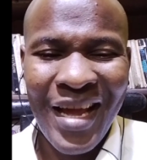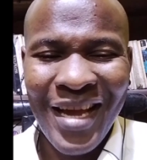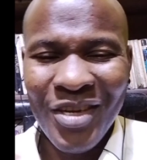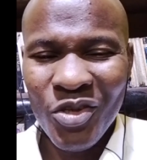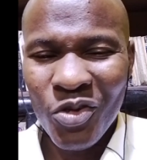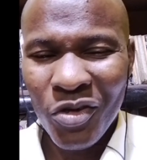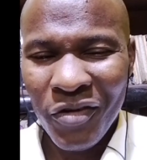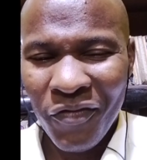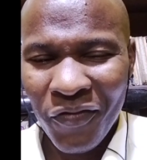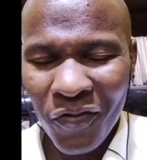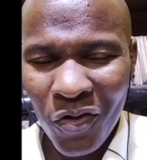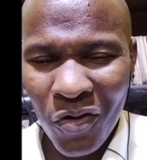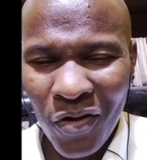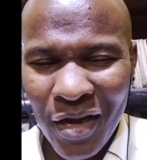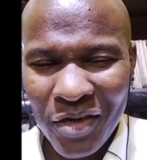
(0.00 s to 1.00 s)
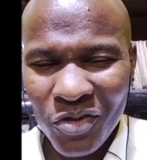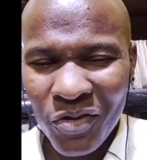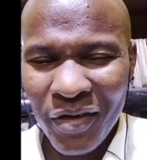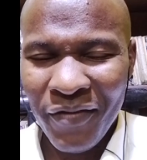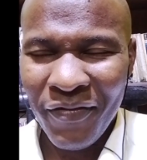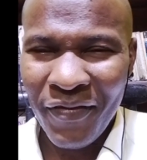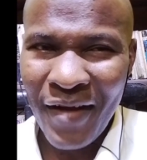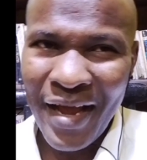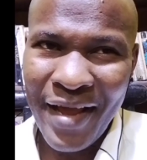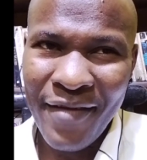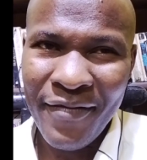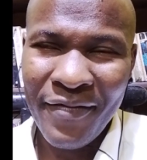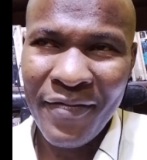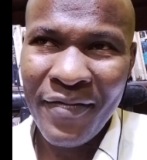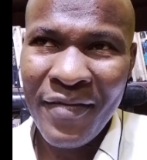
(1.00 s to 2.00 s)
Android 4, Android
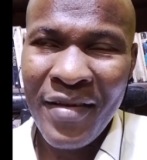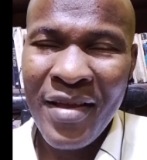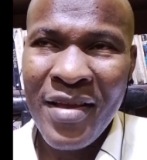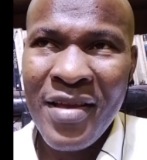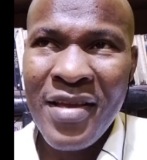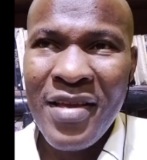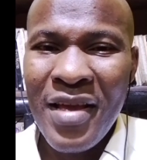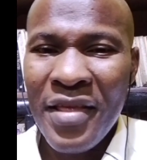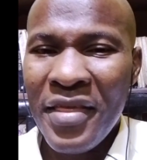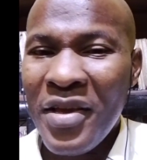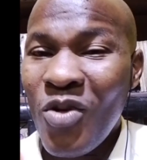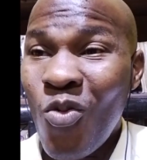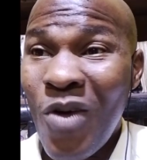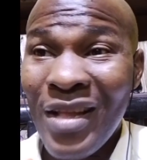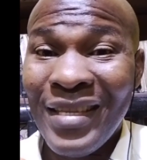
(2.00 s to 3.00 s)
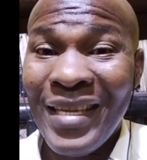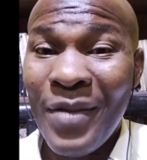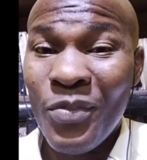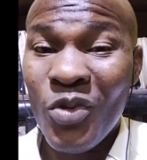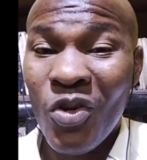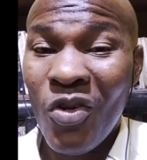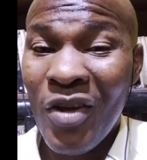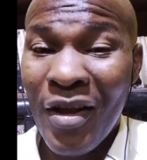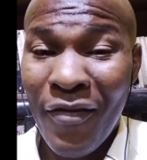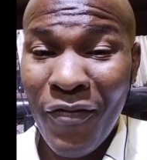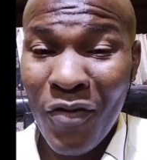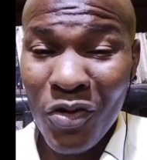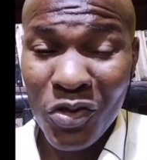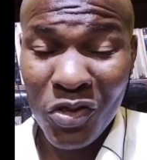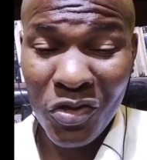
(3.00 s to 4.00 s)
5. I think WhatsApp no longer
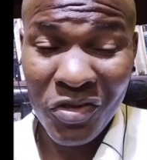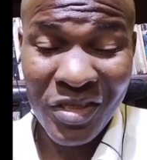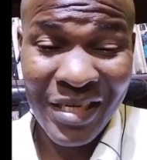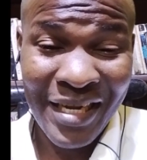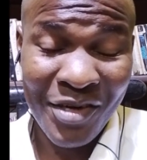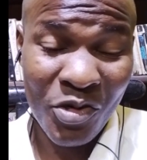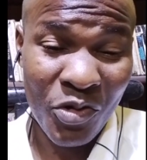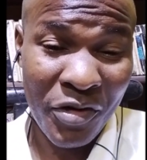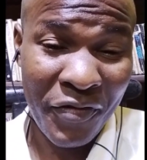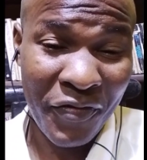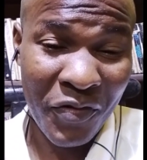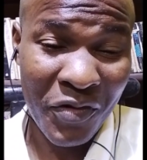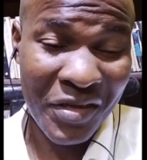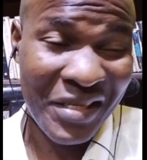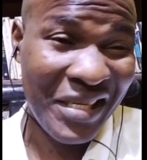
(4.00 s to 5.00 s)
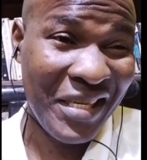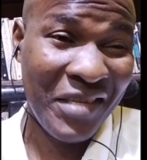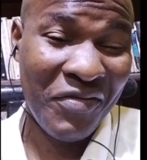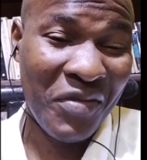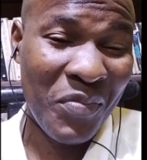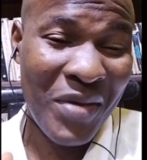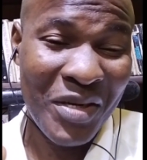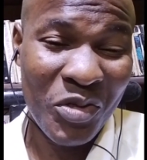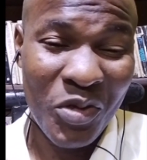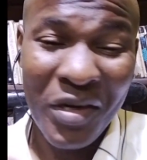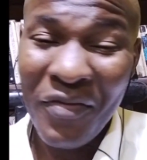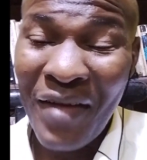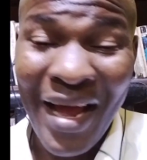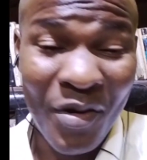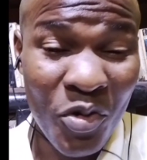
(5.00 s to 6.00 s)
functions in Android 4. It's from
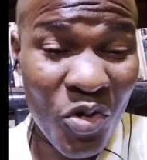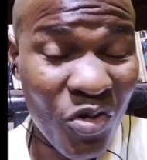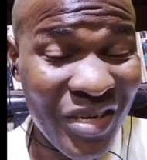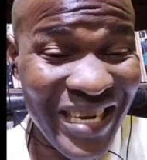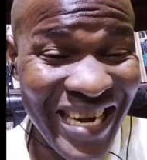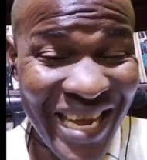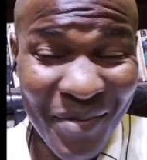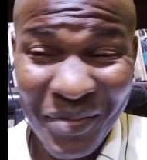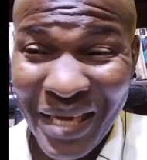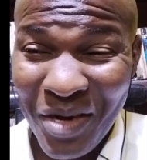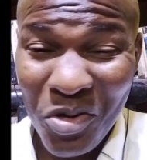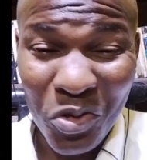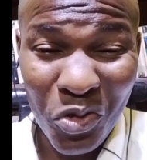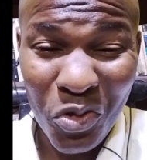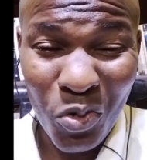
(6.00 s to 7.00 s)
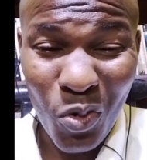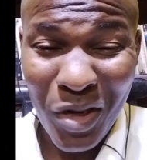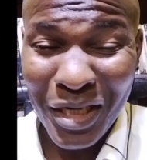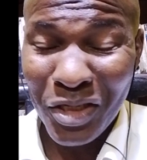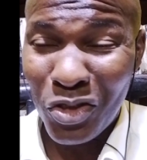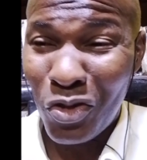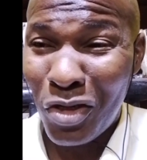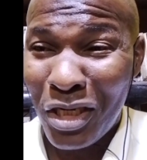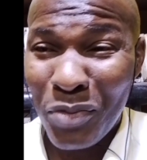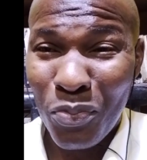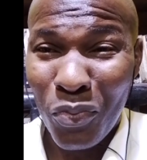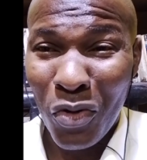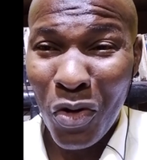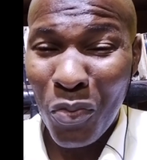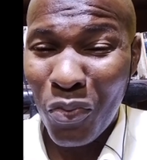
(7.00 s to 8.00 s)
Android 5. I don't know the names. I know one is
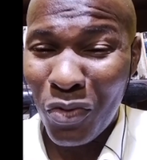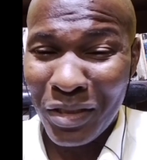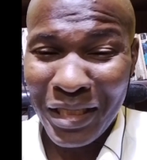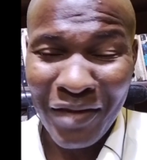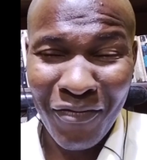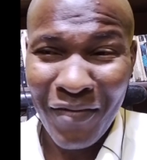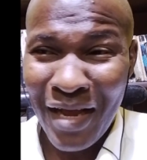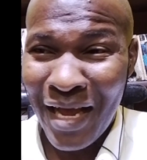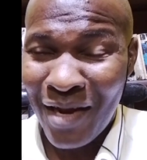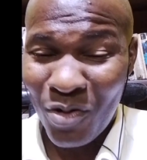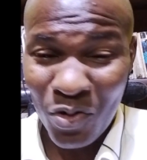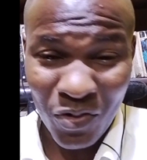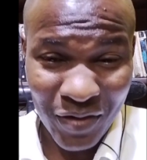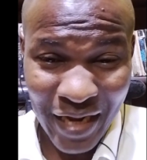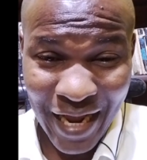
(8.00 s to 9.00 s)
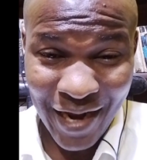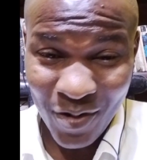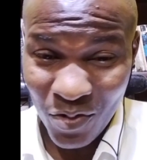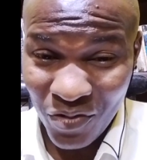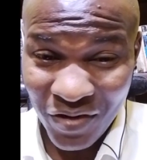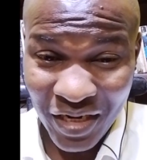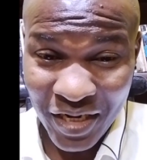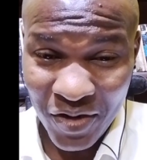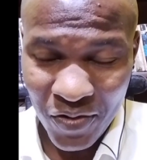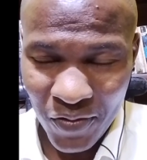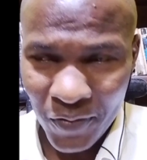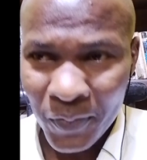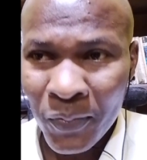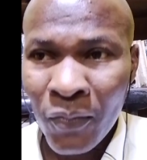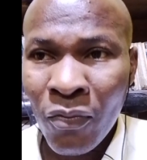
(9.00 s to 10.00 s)
Lollipop, whatever, and all that. I don't really
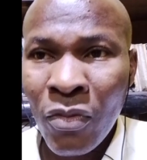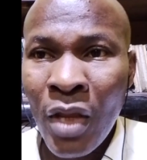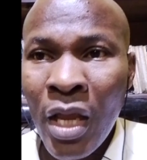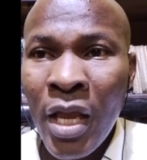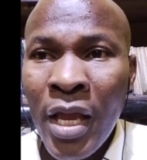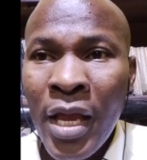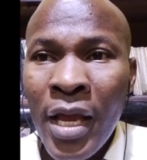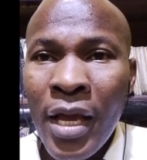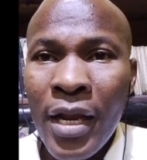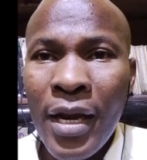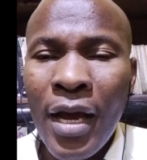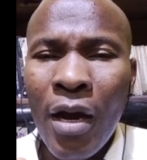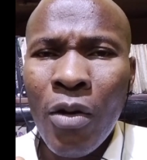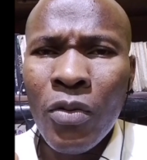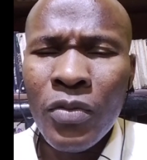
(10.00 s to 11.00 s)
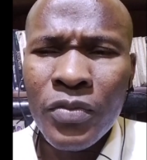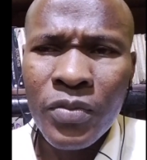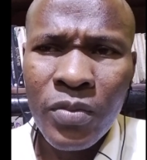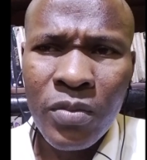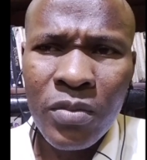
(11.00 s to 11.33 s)
know. Now,